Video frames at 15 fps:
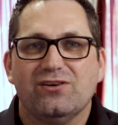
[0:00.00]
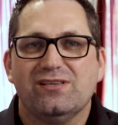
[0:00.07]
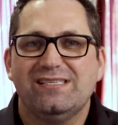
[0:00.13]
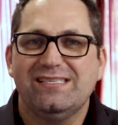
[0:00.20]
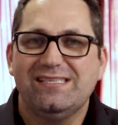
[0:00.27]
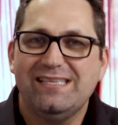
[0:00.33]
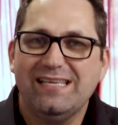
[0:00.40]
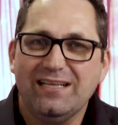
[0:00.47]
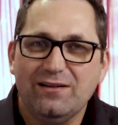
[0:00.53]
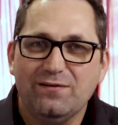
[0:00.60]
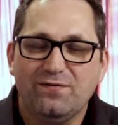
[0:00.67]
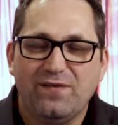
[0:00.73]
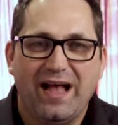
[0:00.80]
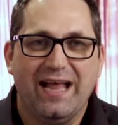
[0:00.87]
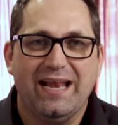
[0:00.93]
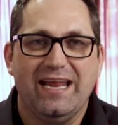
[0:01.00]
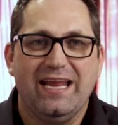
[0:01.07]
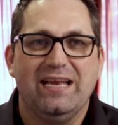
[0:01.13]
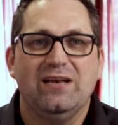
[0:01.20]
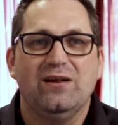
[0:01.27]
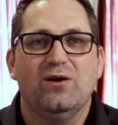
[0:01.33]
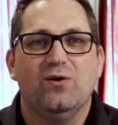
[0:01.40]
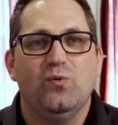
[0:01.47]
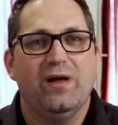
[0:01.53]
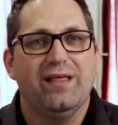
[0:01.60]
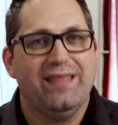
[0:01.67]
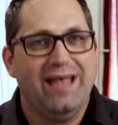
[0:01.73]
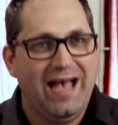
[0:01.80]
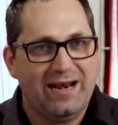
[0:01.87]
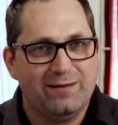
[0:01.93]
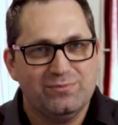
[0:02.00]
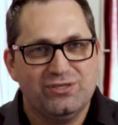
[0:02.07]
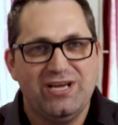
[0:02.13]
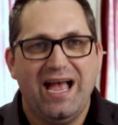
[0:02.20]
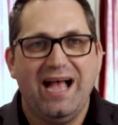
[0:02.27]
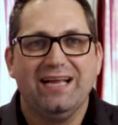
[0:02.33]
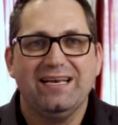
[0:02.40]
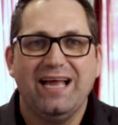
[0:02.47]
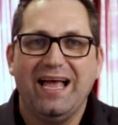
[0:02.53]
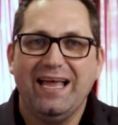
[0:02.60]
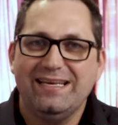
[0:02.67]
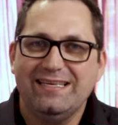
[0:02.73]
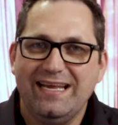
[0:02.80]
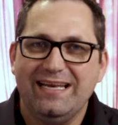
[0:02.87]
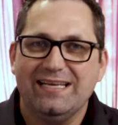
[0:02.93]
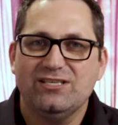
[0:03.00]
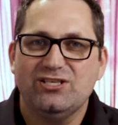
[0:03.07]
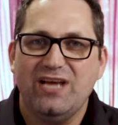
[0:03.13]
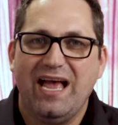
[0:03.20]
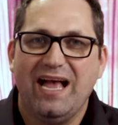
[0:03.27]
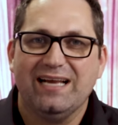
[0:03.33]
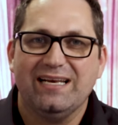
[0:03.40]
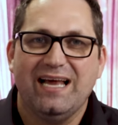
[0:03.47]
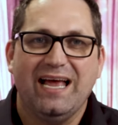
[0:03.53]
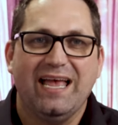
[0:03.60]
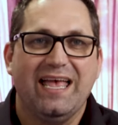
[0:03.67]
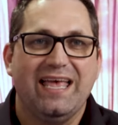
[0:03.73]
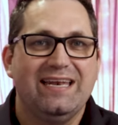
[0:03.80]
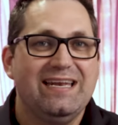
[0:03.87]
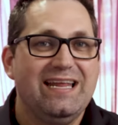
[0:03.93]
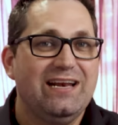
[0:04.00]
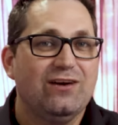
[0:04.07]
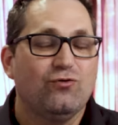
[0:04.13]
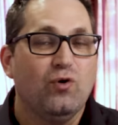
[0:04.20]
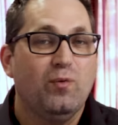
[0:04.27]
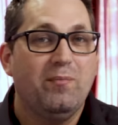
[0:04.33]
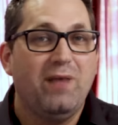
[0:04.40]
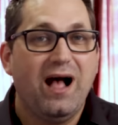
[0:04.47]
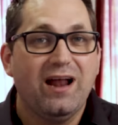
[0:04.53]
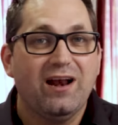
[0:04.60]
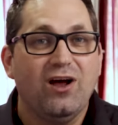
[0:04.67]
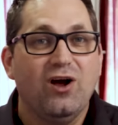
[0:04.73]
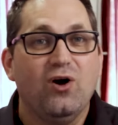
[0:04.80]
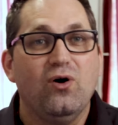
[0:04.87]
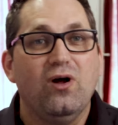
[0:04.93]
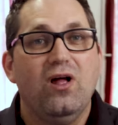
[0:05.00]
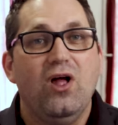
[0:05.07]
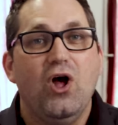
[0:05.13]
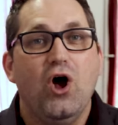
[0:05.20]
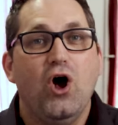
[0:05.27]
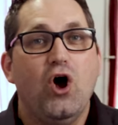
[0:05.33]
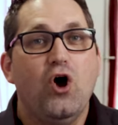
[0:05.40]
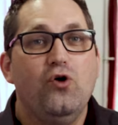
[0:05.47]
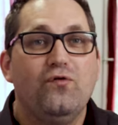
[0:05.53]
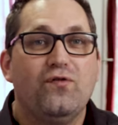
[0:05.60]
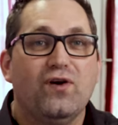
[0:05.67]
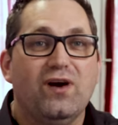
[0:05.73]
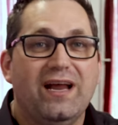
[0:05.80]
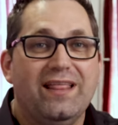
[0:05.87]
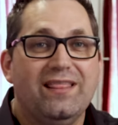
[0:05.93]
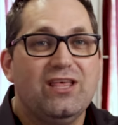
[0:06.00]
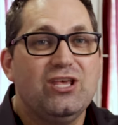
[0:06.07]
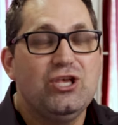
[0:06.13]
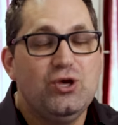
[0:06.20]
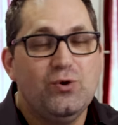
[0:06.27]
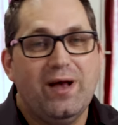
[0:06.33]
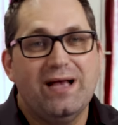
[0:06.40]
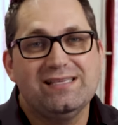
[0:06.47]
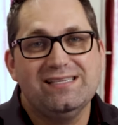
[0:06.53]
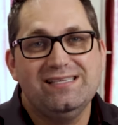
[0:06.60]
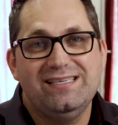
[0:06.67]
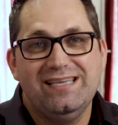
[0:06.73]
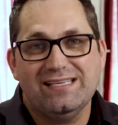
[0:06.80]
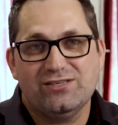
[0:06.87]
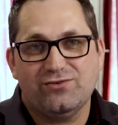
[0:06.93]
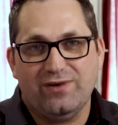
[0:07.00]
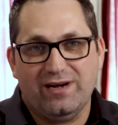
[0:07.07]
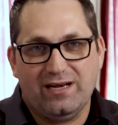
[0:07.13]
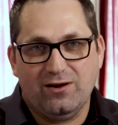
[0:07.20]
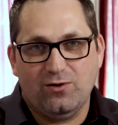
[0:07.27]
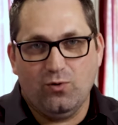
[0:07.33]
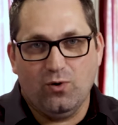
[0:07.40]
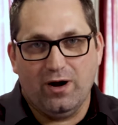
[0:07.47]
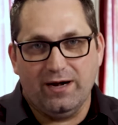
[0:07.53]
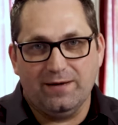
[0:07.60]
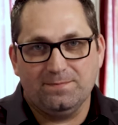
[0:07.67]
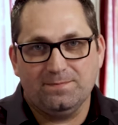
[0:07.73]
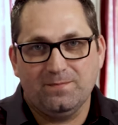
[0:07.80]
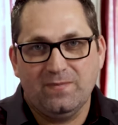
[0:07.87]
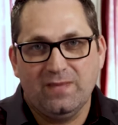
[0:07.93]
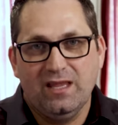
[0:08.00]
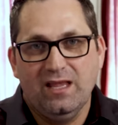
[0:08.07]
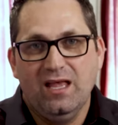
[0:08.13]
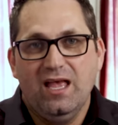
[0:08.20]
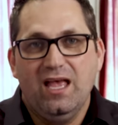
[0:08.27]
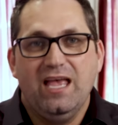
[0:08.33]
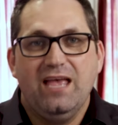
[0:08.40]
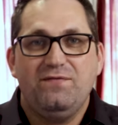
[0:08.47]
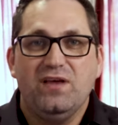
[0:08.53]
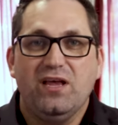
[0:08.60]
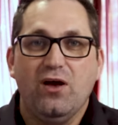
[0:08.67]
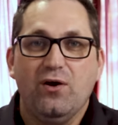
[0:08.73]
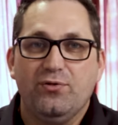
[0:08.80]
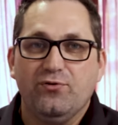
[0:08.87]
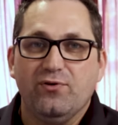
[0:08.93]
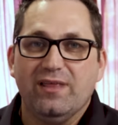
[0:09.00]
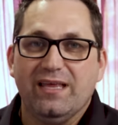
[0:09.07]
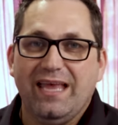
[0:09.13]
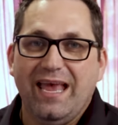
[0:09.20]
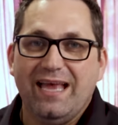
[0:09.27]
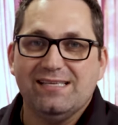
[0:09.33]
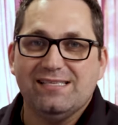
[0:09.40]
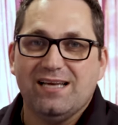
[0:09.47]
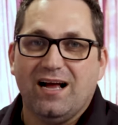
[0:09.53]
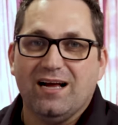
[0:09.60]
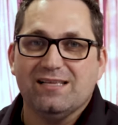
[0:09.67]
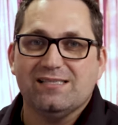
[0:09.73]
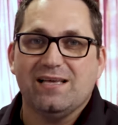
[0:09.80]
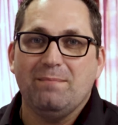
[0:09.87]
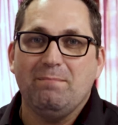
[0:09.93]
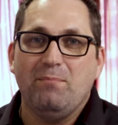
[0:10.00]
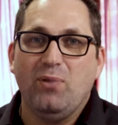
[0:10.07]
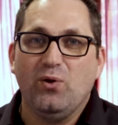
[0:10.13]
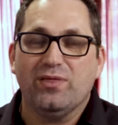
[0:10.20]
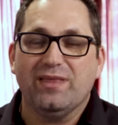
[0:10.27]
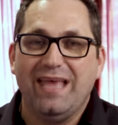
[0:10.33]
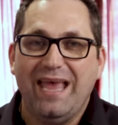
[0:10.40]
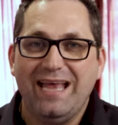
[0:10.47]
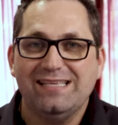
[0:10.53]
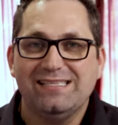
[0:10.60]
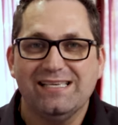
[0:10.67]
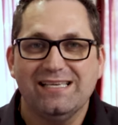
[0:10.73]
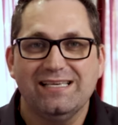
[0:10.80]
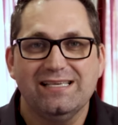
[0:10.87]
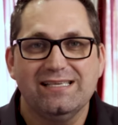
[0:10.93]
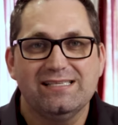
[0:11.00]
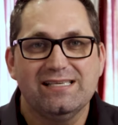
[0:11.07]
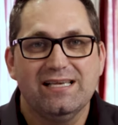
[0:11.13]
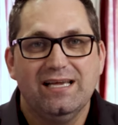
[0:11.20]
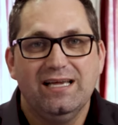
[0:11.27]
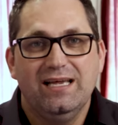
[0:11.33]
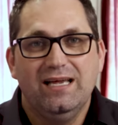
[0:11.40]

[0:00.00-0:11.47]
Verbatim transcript: are still fighting with Adam Shacknai, Dina Shacknai, and Nina Romano over in the U S District Court. If you go through the case dockets on both cases,